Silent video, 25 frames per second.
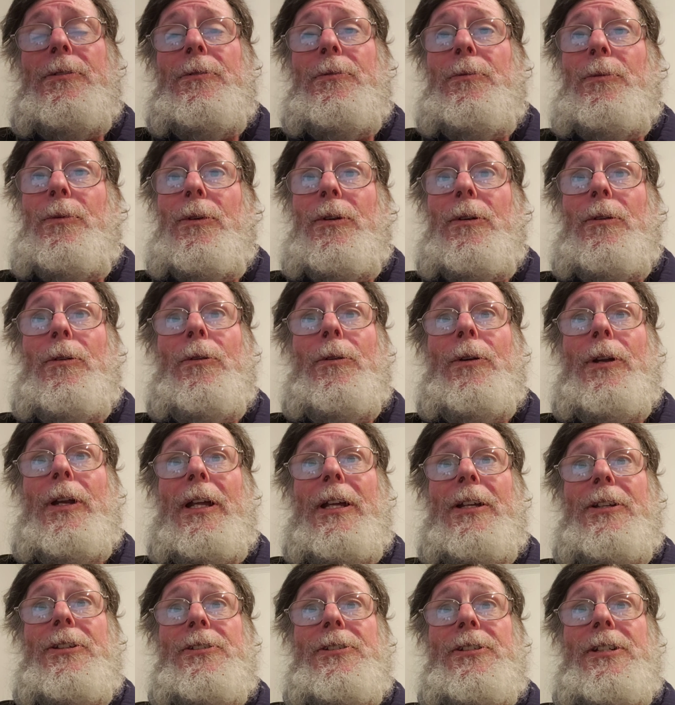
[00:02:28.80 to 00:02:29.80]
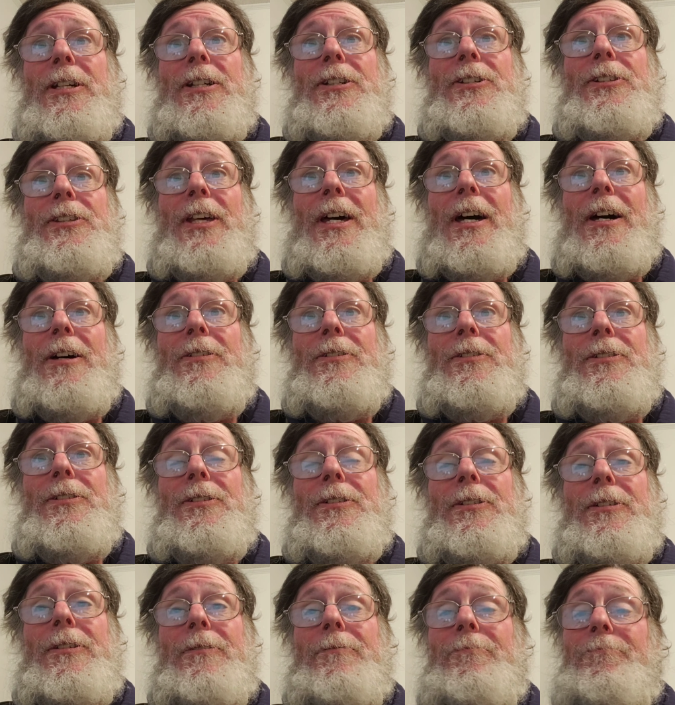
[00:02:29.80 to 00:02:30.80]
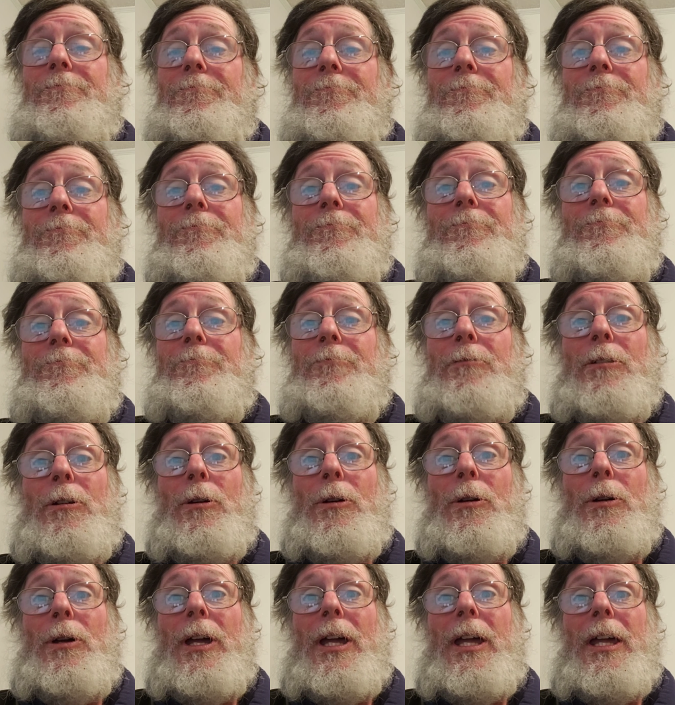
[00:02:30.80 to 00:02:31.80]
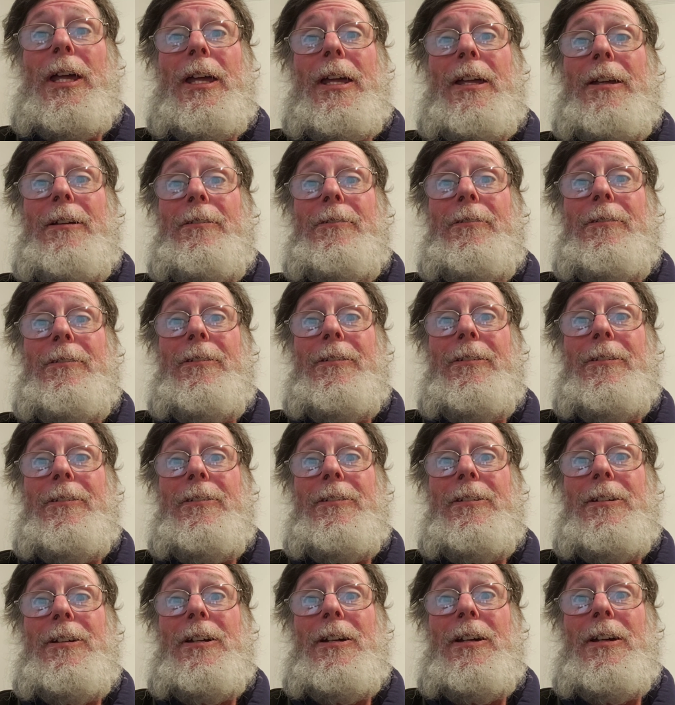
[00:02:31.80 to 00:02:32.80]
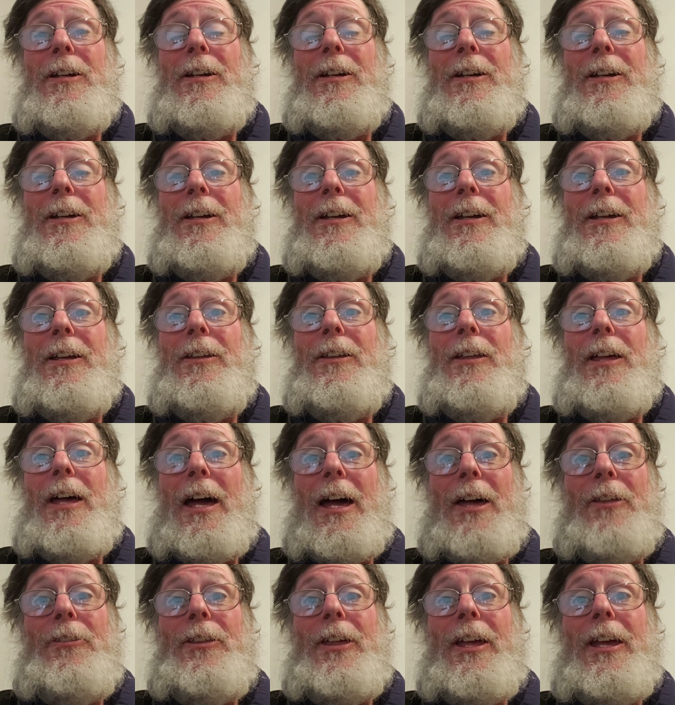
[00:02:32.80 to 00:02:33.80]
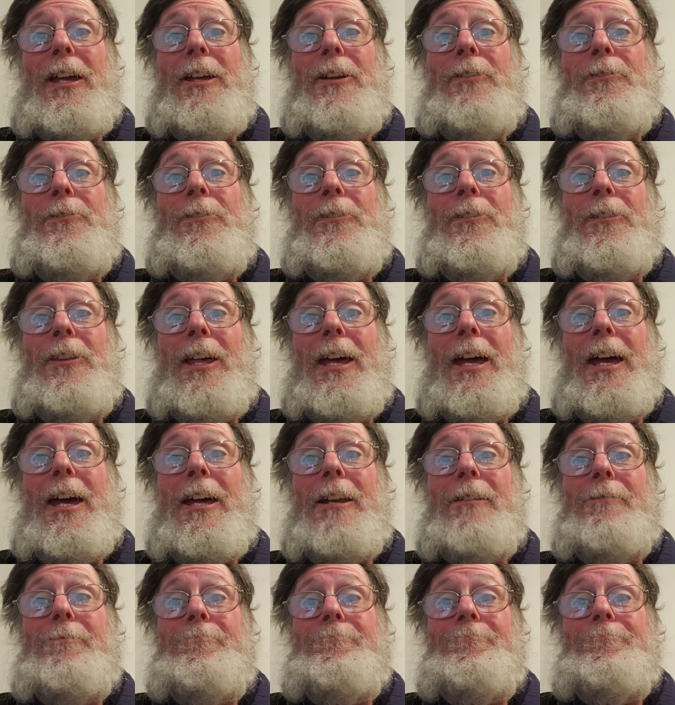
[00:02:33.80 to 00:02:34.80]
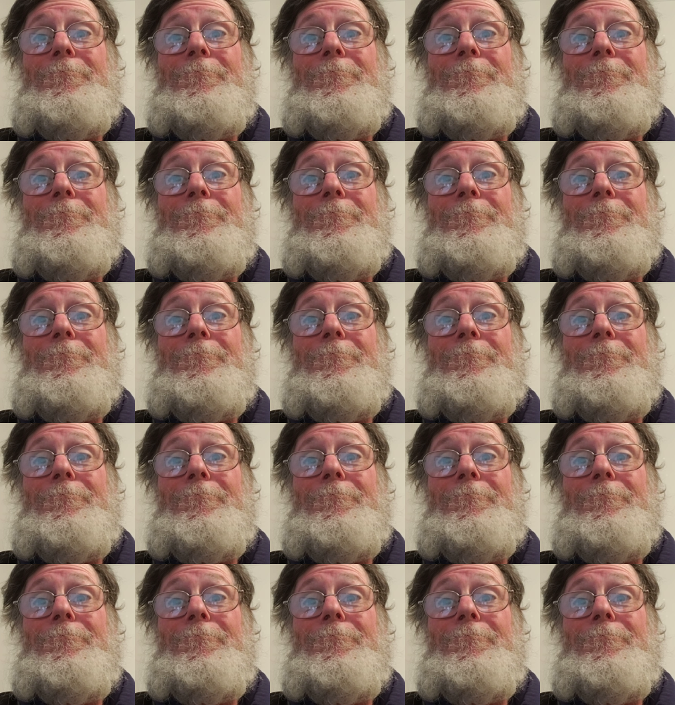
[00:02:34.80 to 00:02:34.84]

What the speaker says: We're already at 6,000. Hey, I thank you for that.